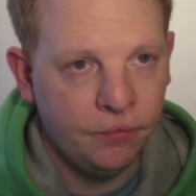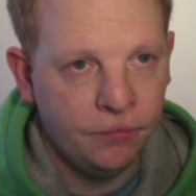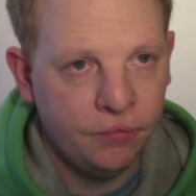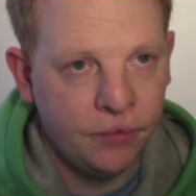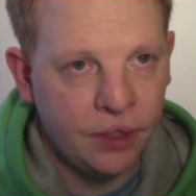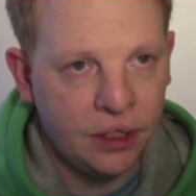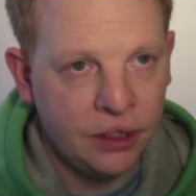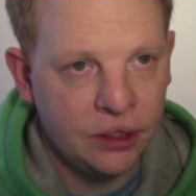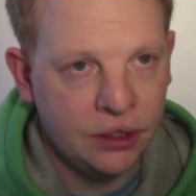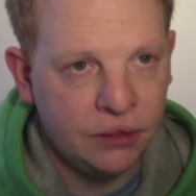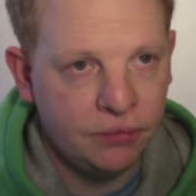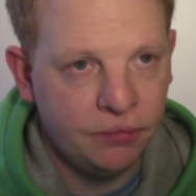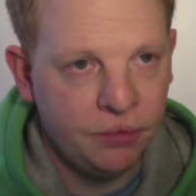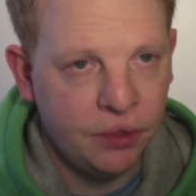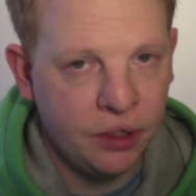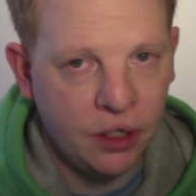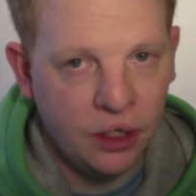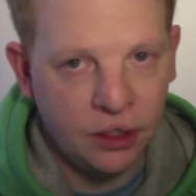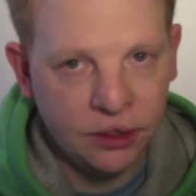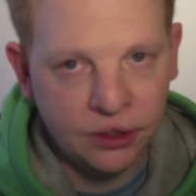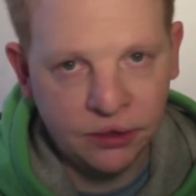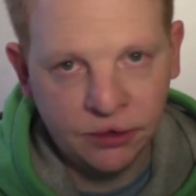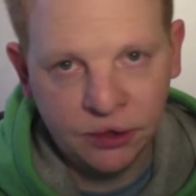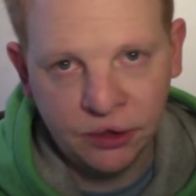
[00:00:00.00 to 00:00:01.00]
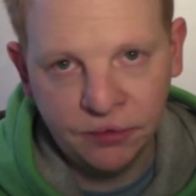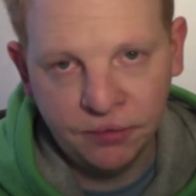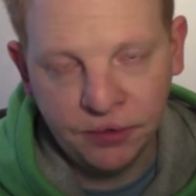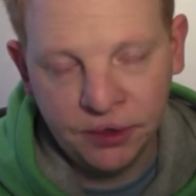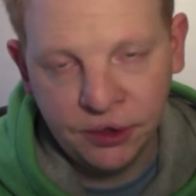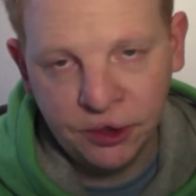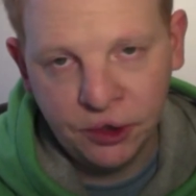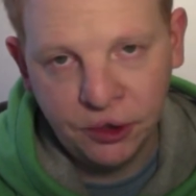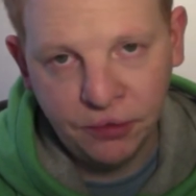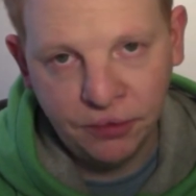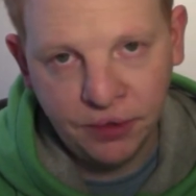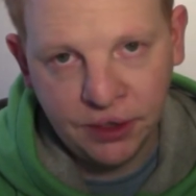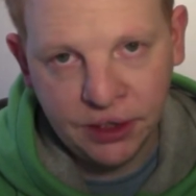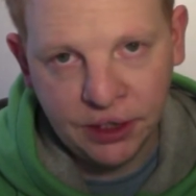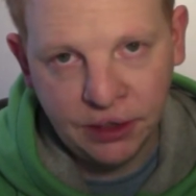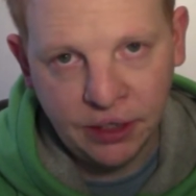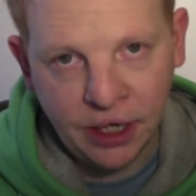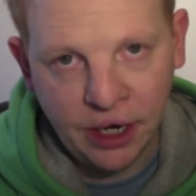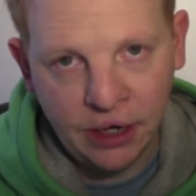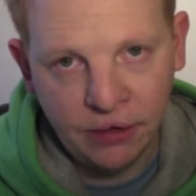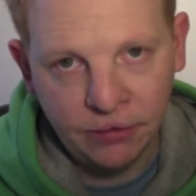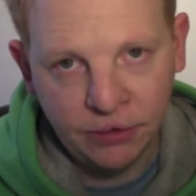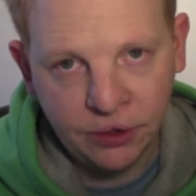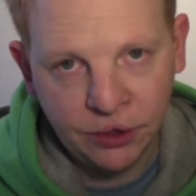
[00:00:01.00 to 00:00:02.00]
That's because I've just been too busy
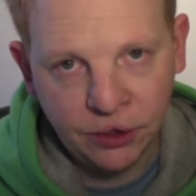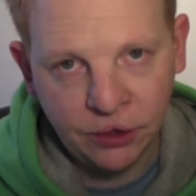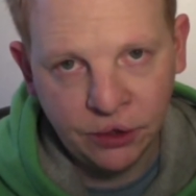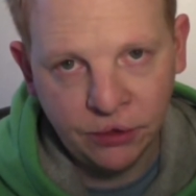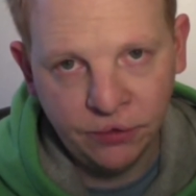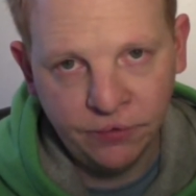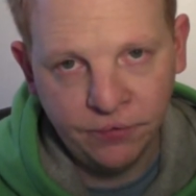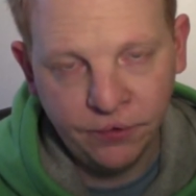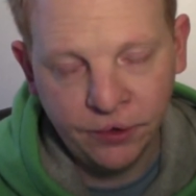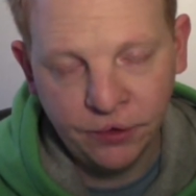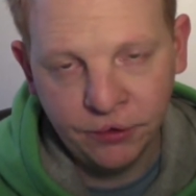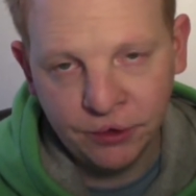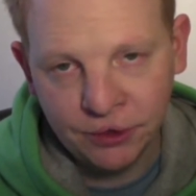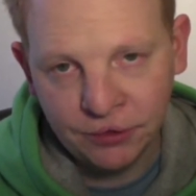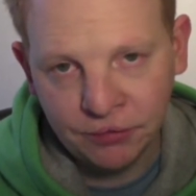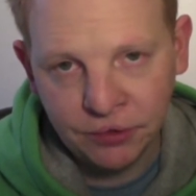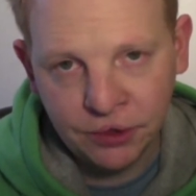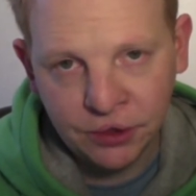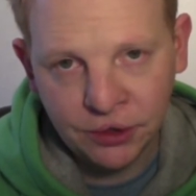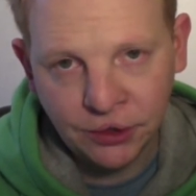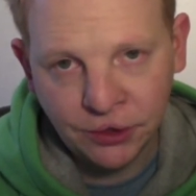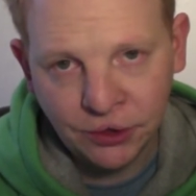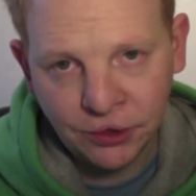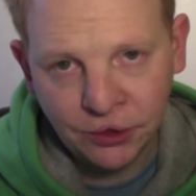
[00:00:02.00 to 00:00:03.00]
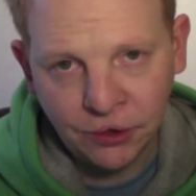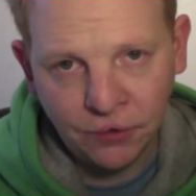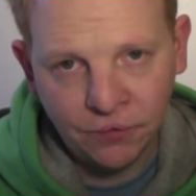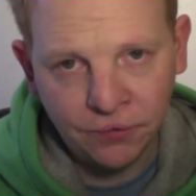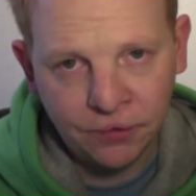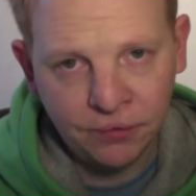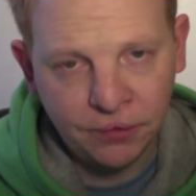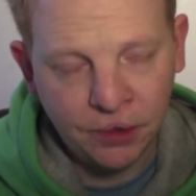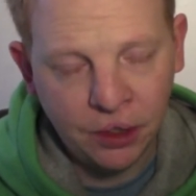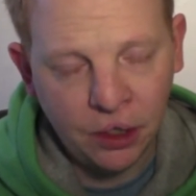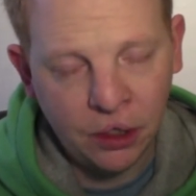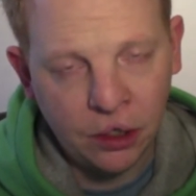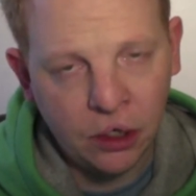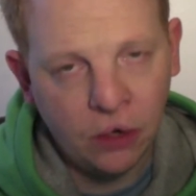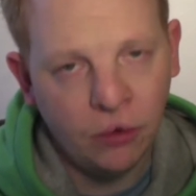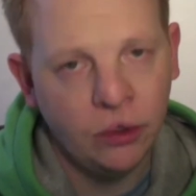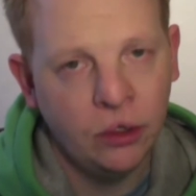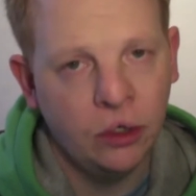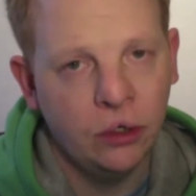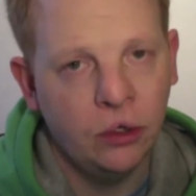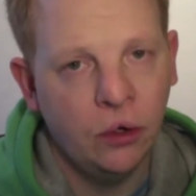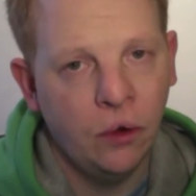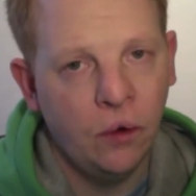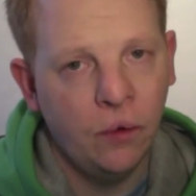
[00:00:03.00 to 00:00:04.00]
getting sorted for Christmas and stuff. There's been a lot going
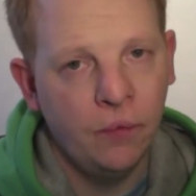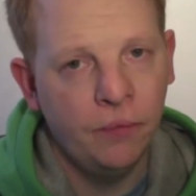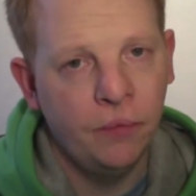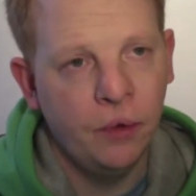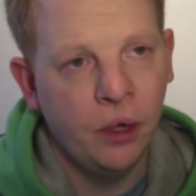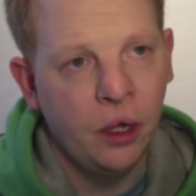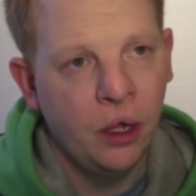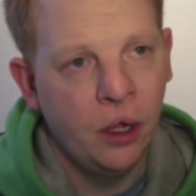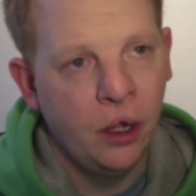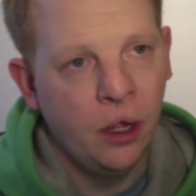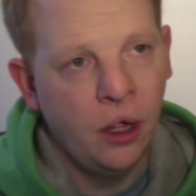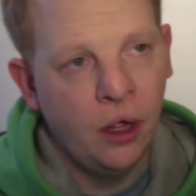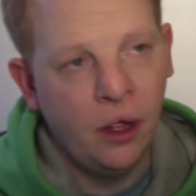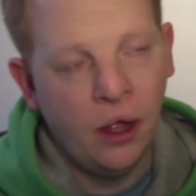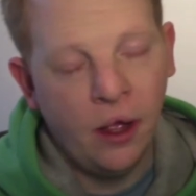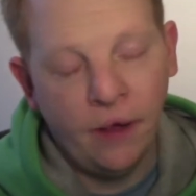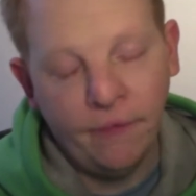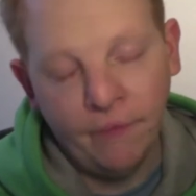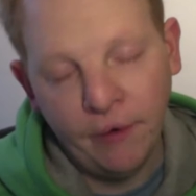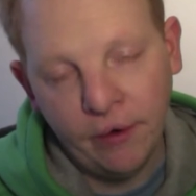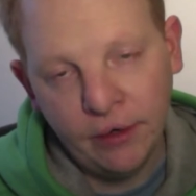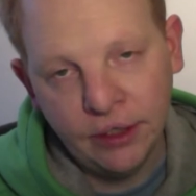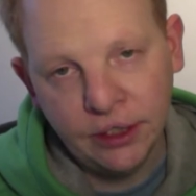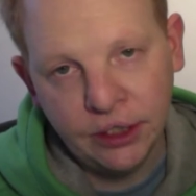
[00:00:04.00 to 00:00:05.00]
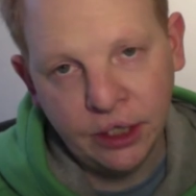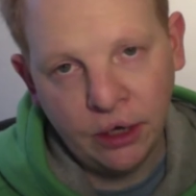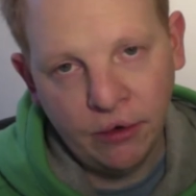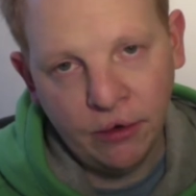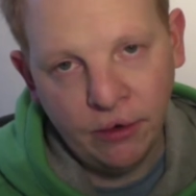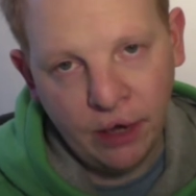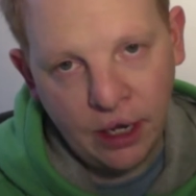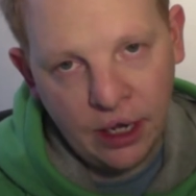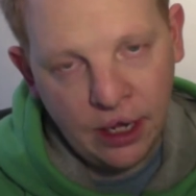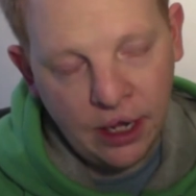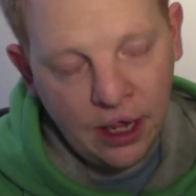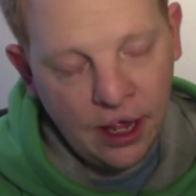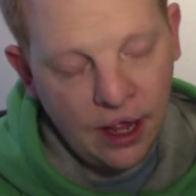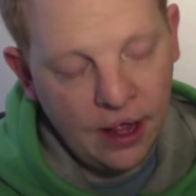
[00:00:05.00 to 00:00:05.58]
on at home. I'm very sorry.